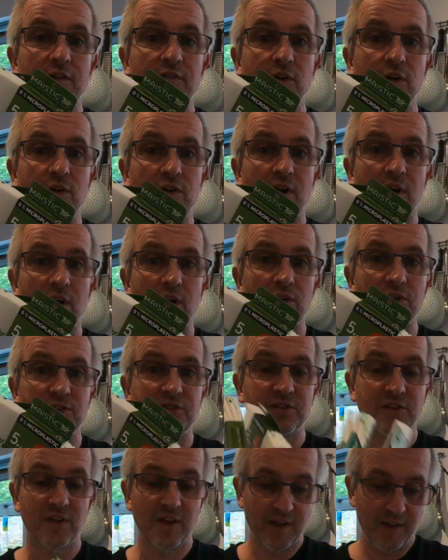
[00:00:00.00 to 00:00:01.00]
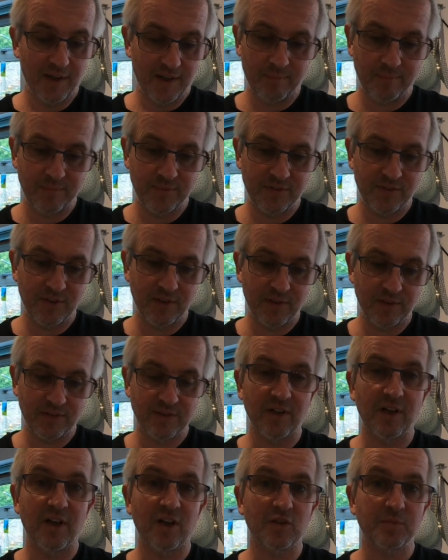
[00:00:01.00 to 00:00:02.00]
a few of the cloths to
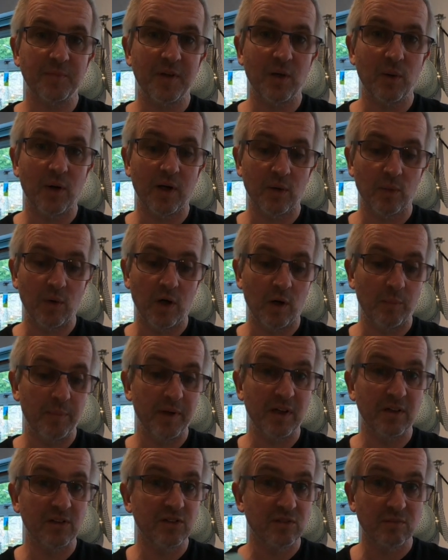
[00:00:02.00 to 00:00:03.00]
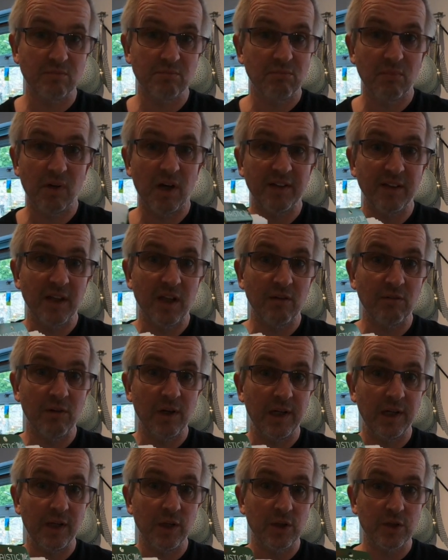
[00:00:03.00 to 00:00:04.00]
last me quite a while because I think they're
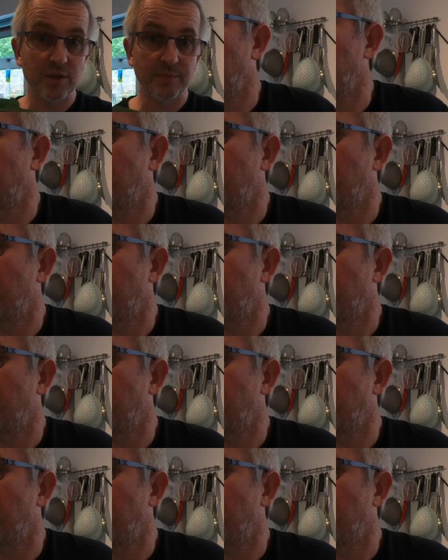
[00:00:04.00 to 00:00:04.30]
really good.